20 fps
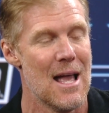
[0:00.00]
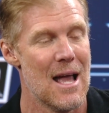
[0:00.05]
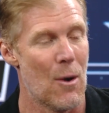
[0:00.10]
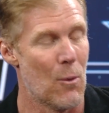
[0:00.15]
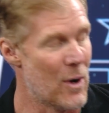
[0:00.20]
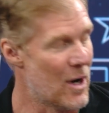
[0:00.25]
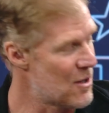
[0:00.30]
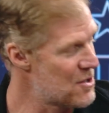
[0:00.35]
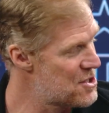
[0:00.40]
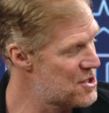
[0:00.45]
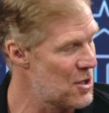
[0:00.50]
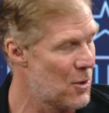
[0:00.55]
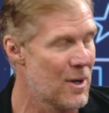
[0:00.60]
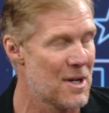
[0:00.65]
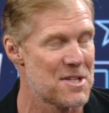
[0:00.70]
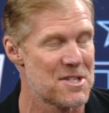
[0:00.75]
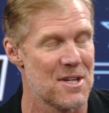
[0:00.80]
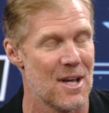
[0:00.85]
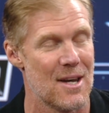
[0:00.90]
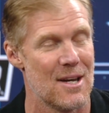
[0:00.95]
We are so
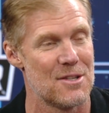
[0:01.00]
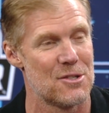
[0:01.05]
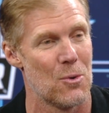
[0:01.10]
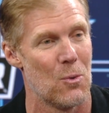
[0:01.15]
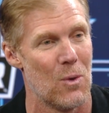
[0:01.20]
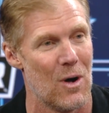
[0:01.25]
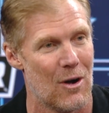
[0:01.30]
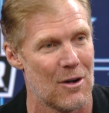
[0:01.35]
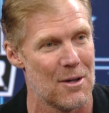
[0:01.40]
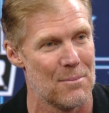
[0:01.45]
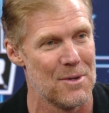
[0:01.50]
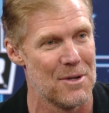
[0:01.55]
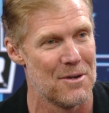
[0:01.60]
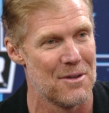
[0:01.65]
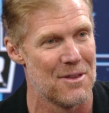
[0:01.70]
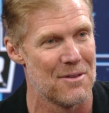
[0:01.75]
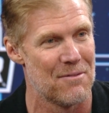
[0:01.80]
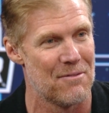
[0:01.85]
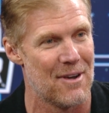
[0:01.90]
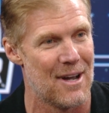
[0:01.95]
excited to welcome you to
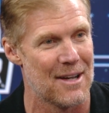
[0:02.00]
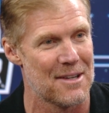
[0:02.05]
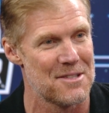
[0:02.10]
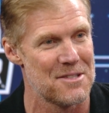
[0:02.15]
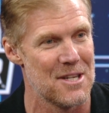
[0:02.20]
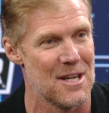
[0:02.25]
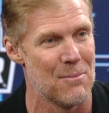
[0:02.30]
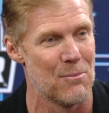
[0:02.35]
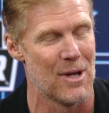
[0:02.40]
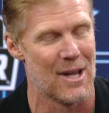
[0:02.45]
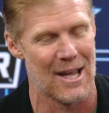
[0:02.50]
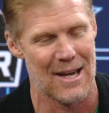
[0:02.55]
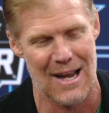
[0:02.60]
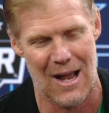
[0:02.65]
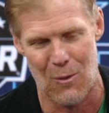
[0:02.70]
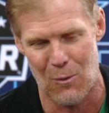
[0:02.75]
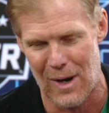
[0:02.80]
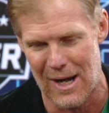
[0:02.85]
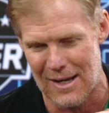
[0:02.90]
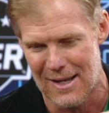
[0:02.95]
the Fox team. We
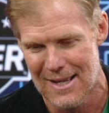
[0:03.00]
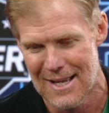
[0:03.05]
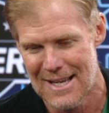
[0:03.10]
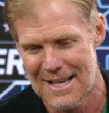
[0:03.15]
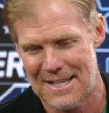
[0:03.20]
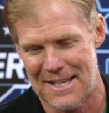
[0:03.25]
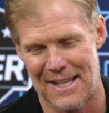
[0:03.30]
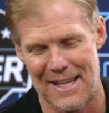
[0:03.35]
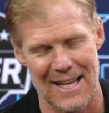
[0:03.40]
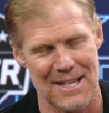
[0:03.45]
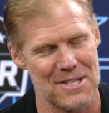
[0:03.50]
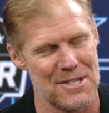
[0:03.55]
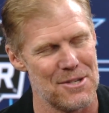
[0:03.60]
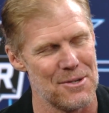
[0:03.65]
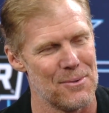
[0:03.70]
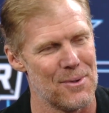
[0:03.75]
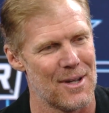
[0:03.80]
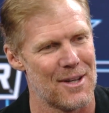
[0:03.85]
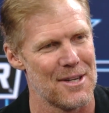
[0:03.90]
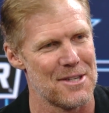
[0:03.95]
cannot wait to get
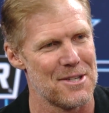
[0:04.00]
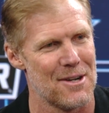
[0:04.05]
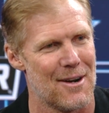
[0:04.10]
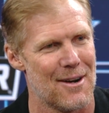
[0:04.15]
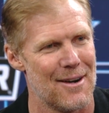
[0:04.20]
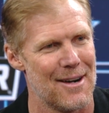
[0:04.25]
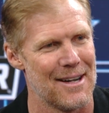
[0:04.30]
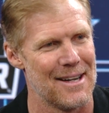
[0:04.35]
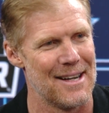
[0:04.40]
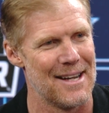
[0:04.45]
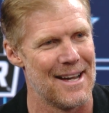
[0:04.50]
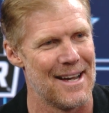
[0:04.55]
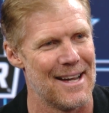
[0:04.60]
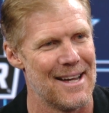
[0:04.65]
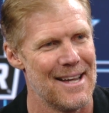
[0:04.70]
to Qatar